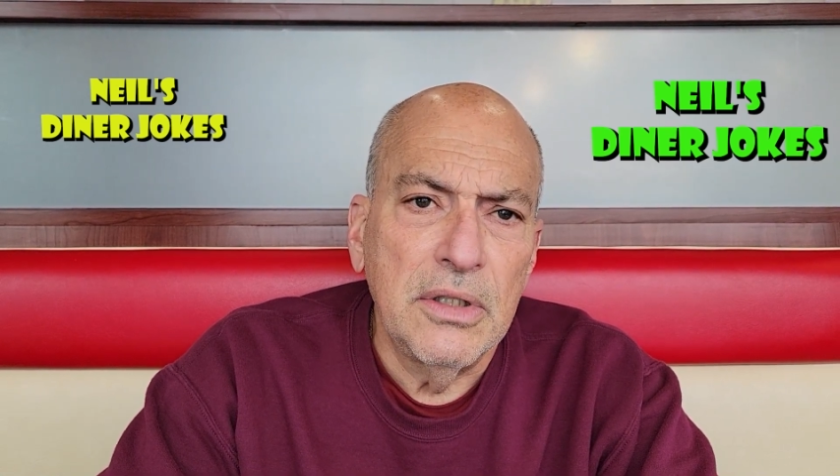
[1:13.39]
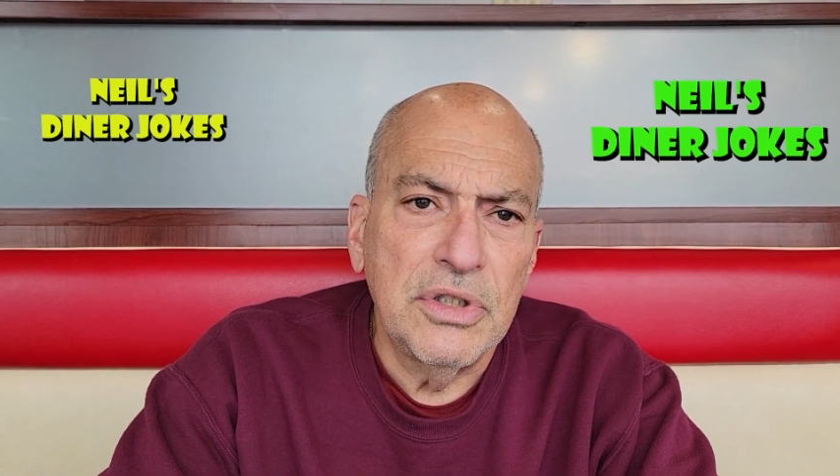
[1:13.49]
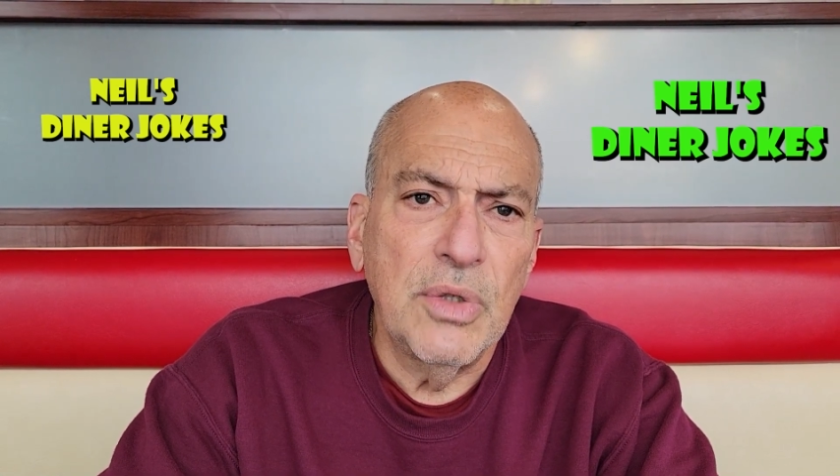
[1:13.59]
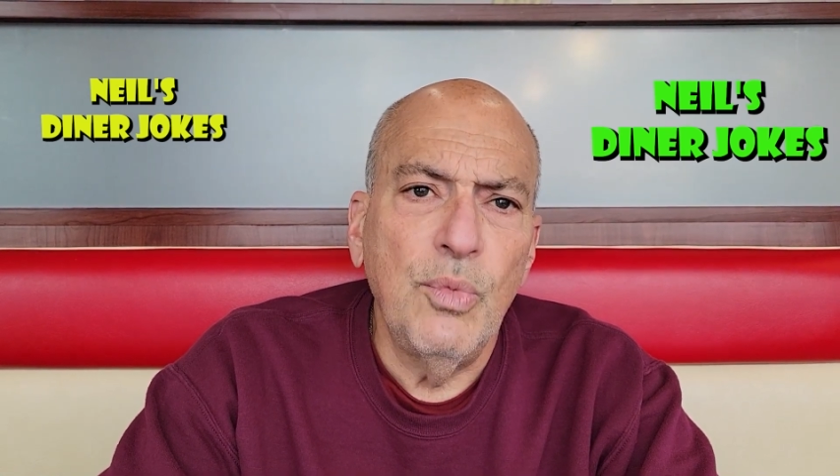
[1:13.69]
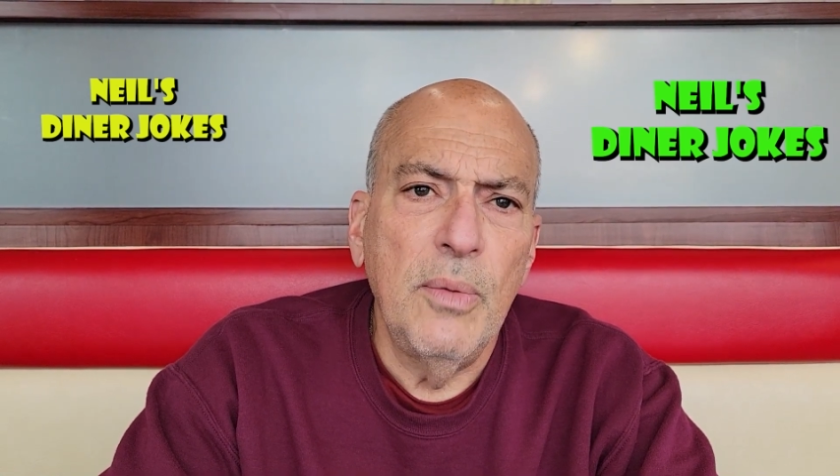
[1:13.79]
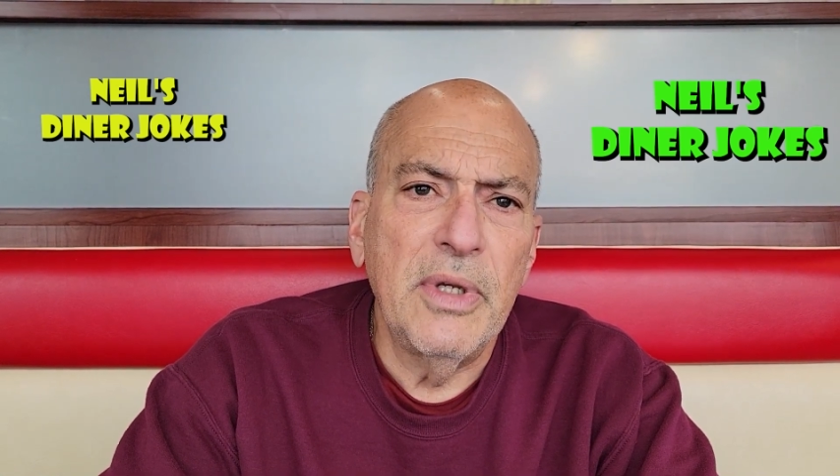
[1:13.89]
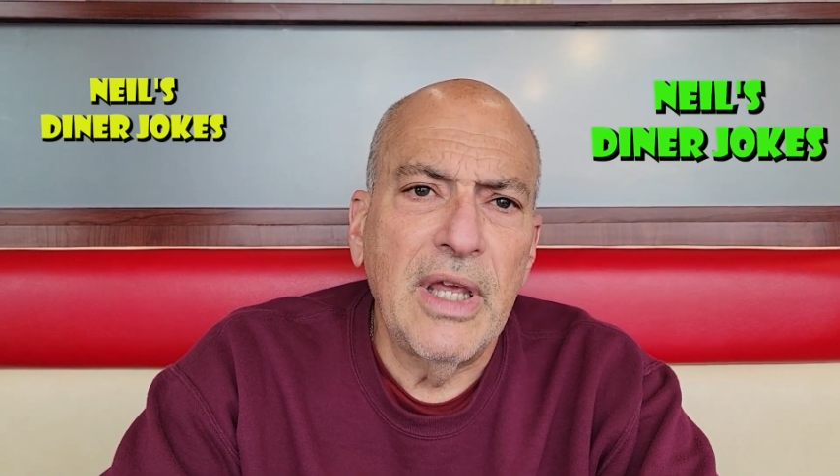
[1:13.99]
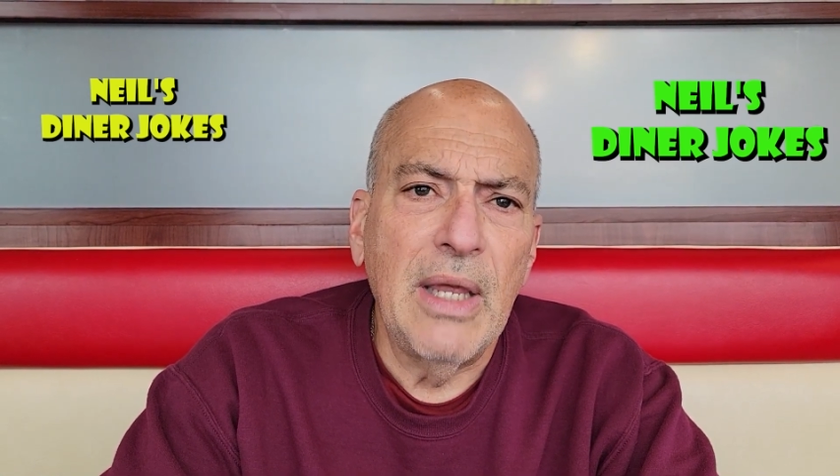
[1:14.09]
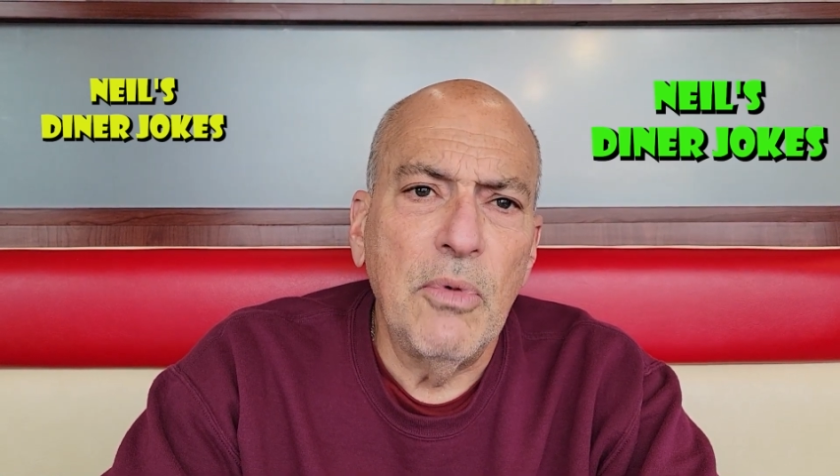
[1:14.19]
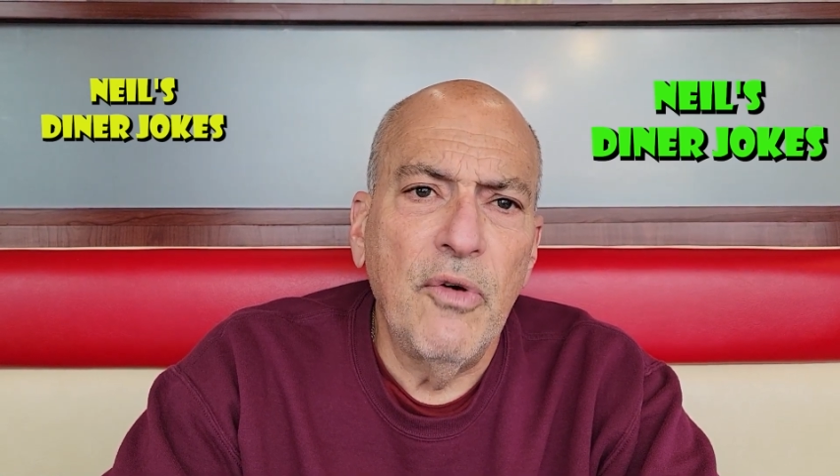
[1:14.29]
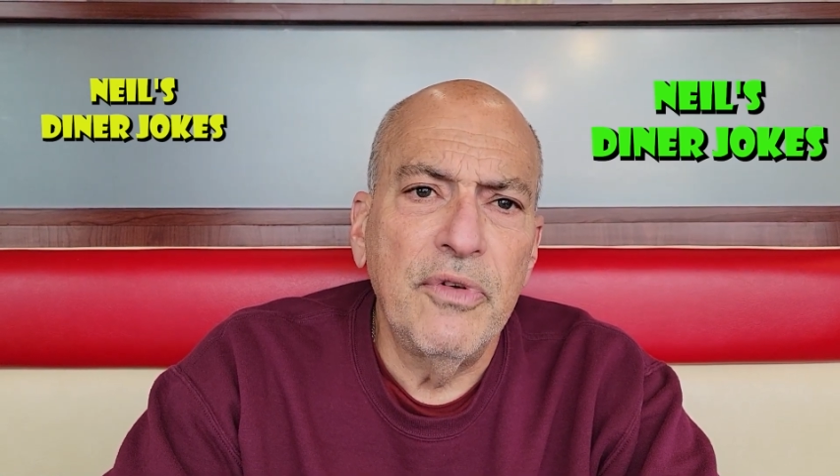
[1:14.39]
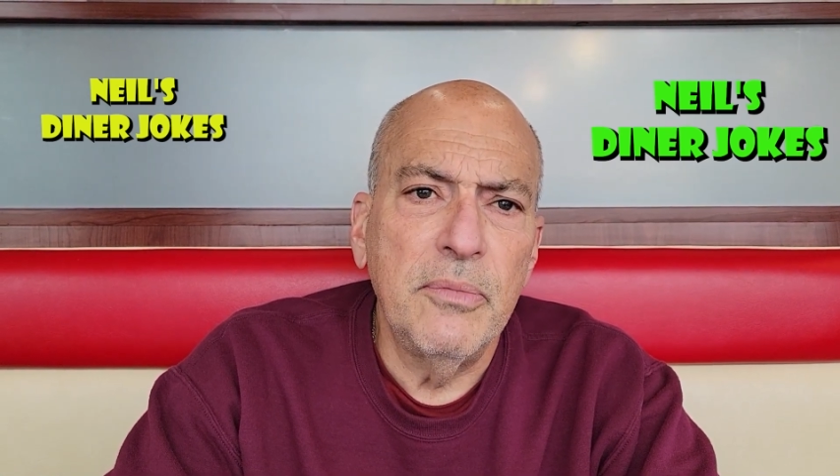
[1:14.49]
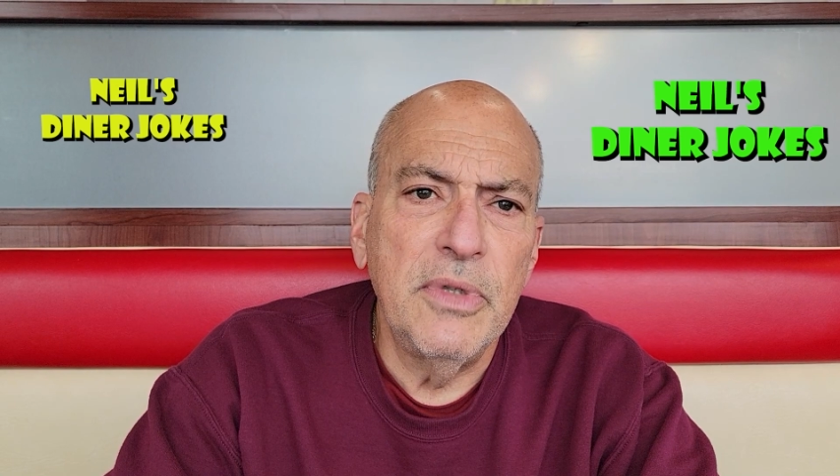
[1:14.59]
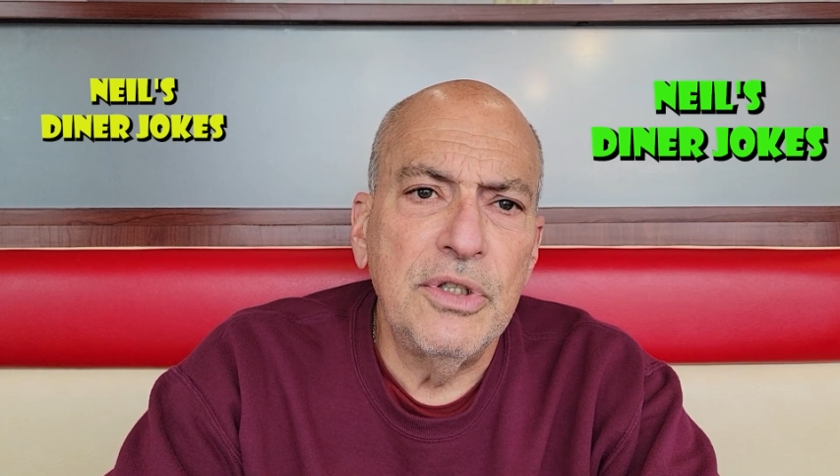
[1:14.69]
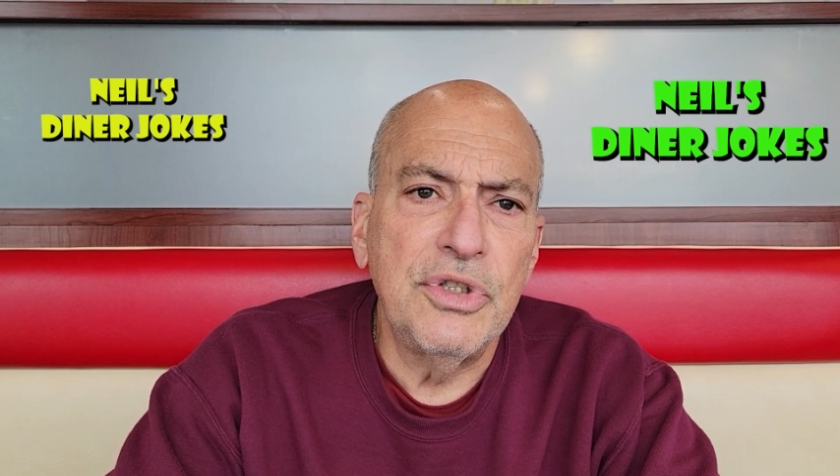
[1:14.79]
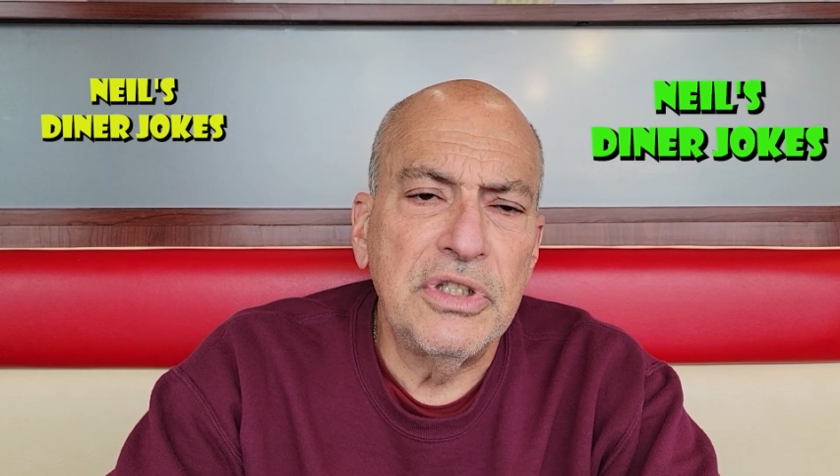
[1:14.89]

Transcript: Some woman came over to me and